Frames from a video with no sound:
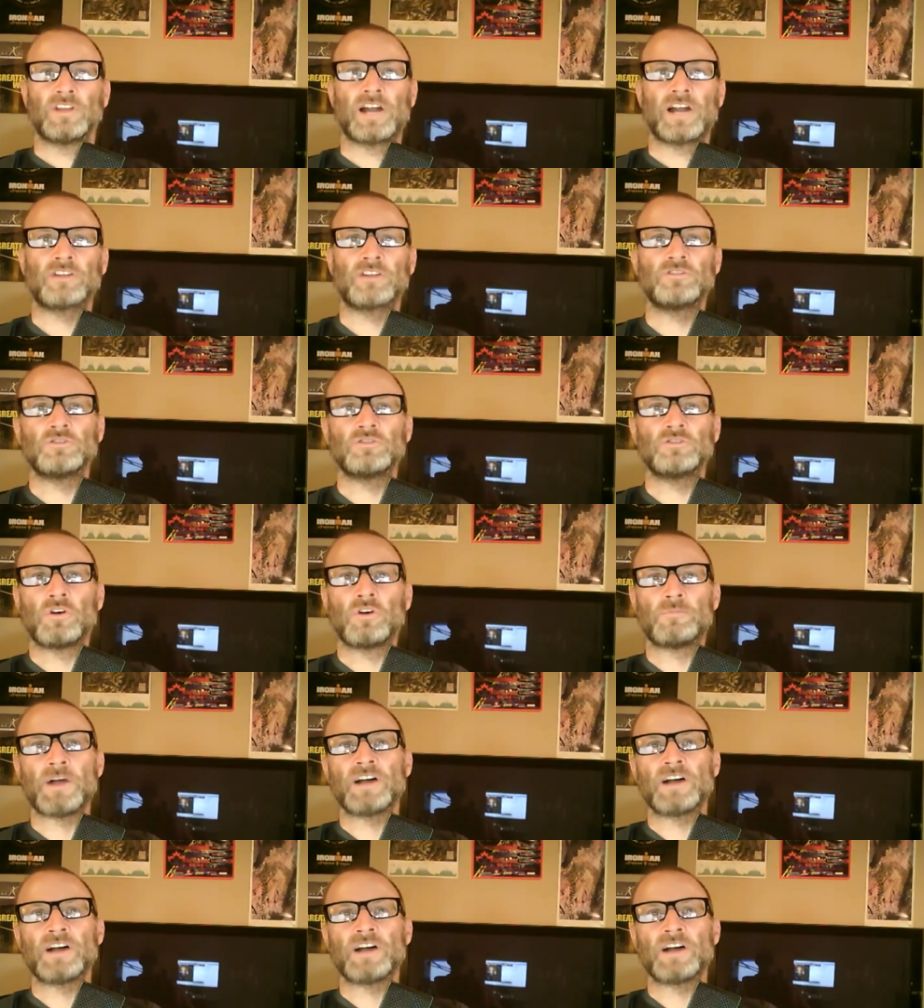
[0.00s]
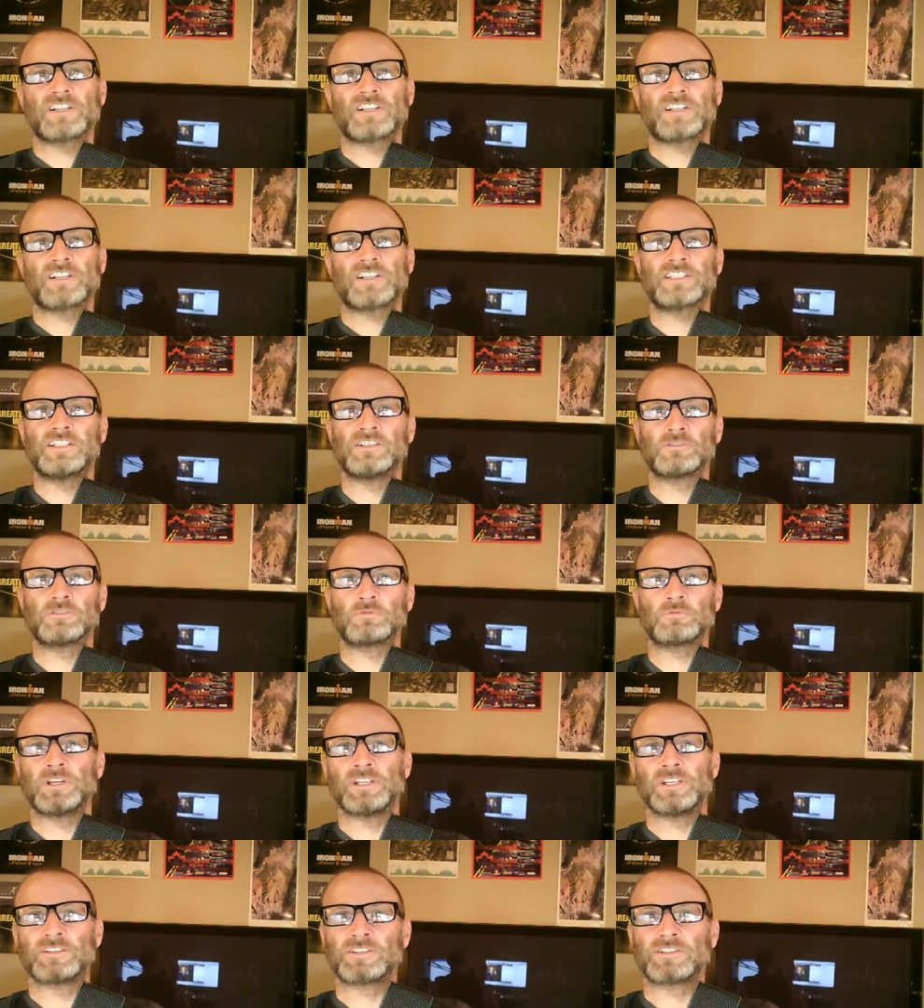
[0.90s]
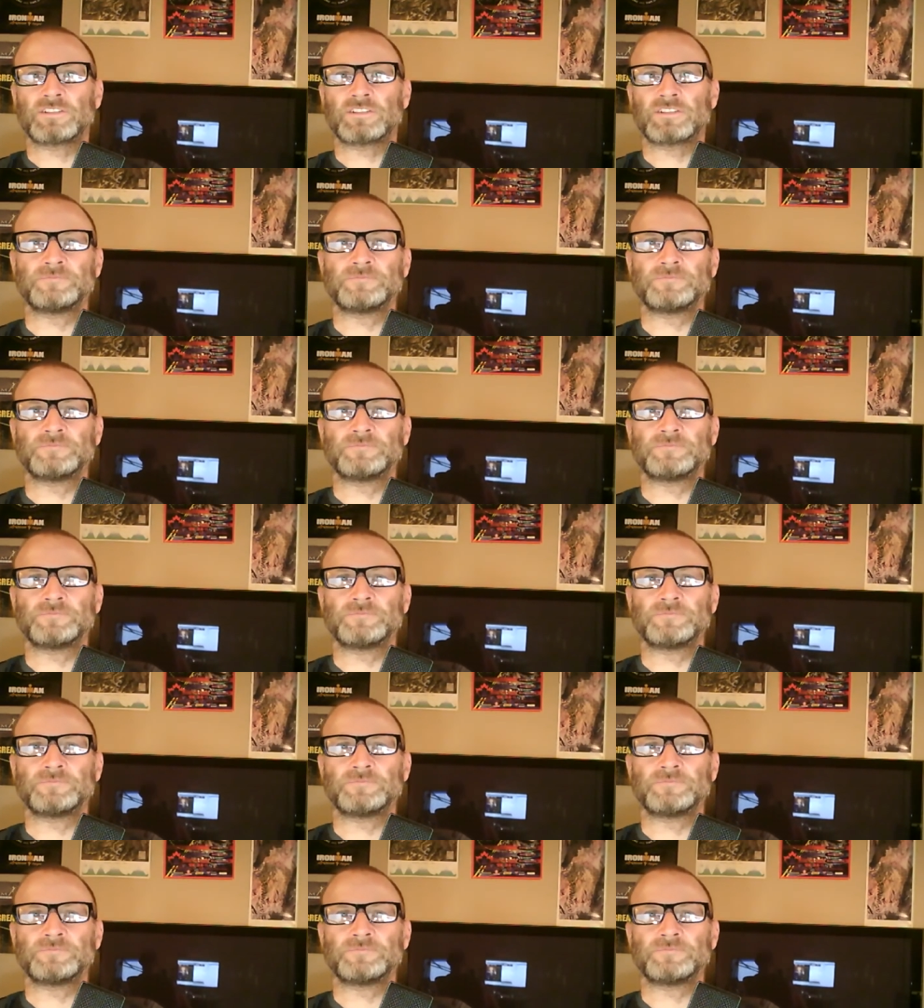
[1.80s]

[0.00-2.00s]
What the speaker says: How do you go about selecting a race?